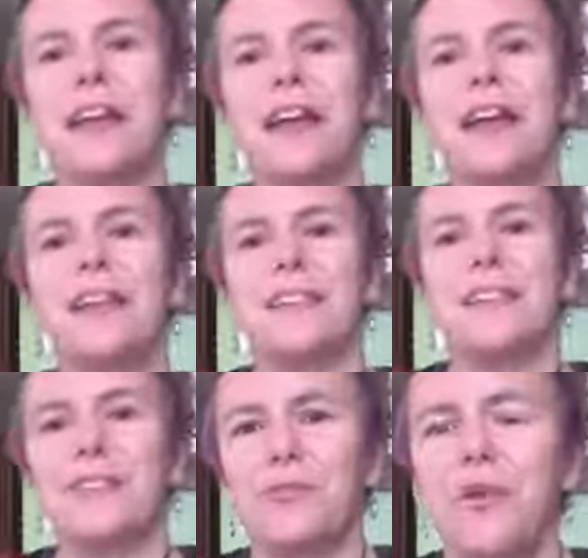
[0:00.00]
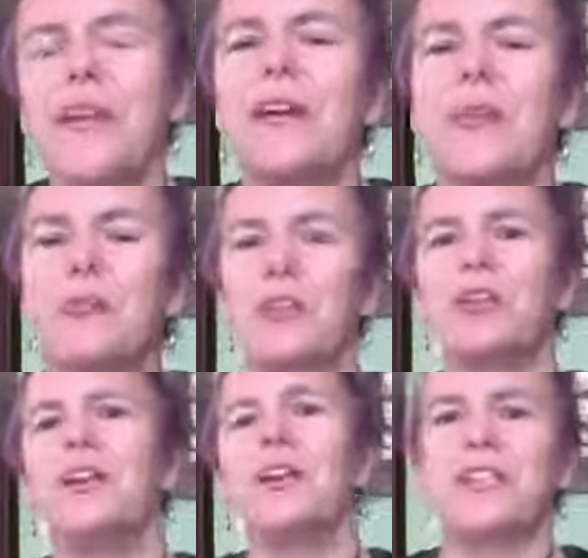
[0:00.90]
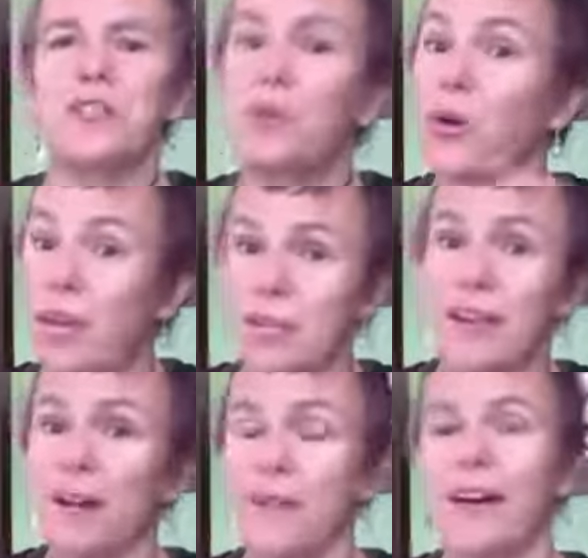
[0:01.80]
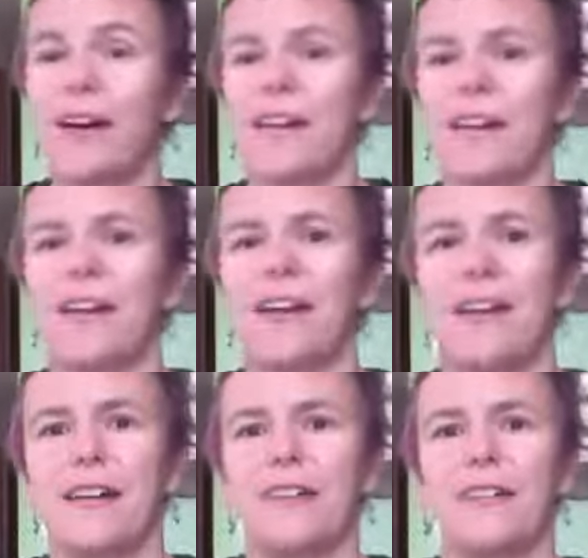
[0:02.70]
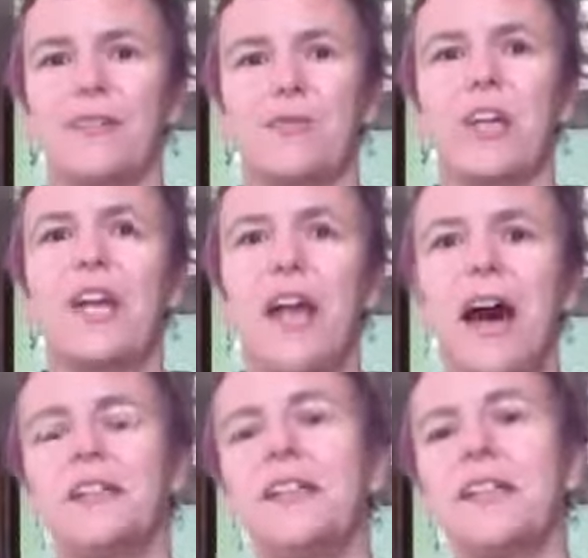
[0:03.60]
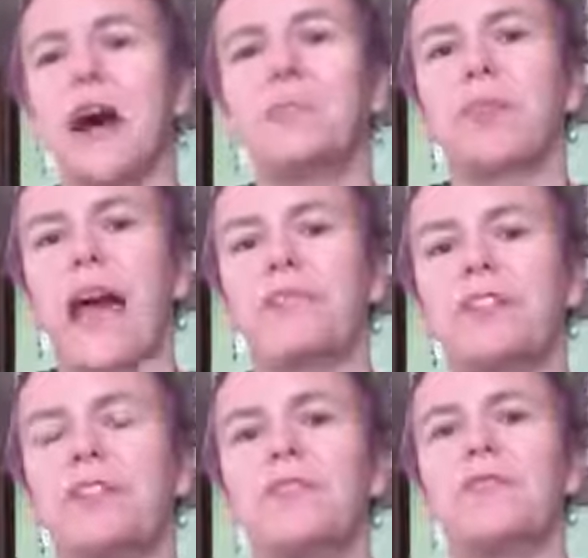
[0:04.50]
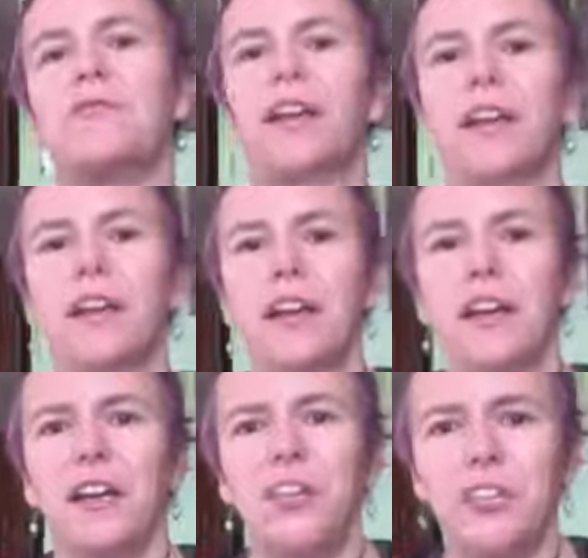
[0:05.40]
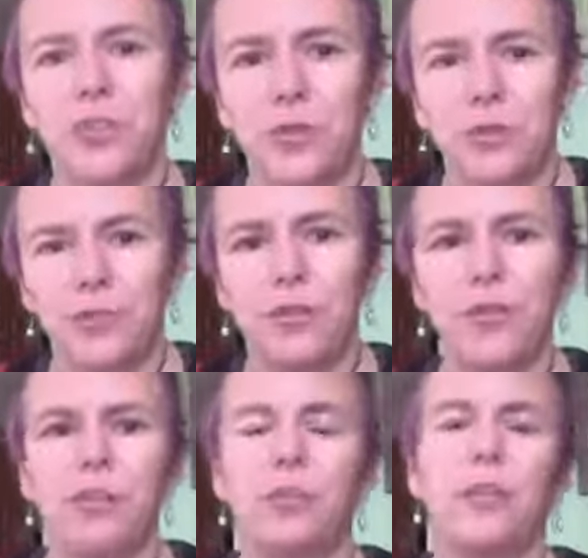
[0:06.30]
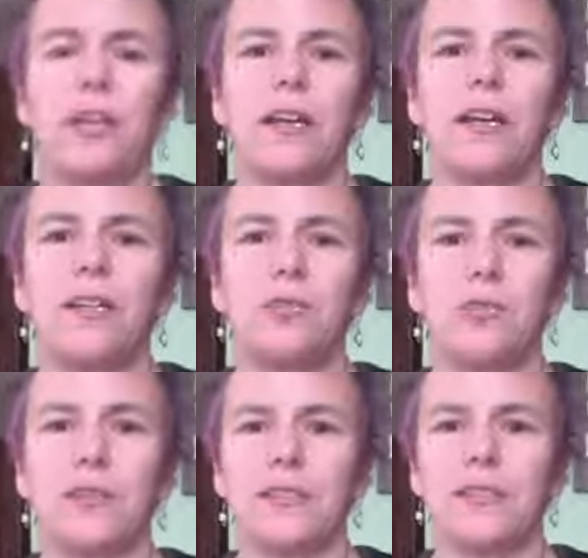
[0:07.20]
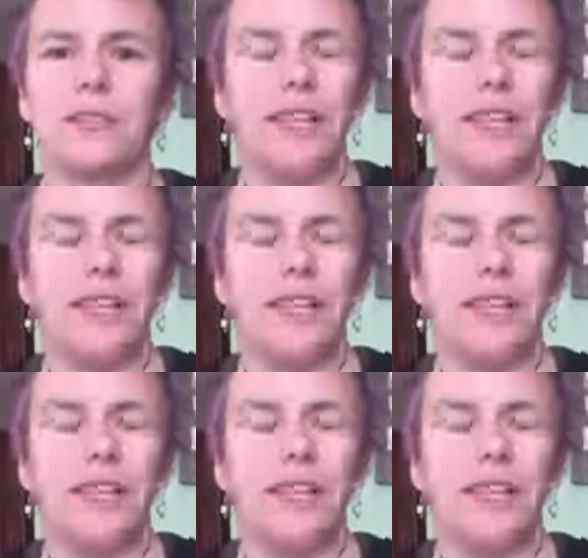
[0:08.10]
and we were smoking Damiana and could not stop laughing. It was a very joyful herb, and we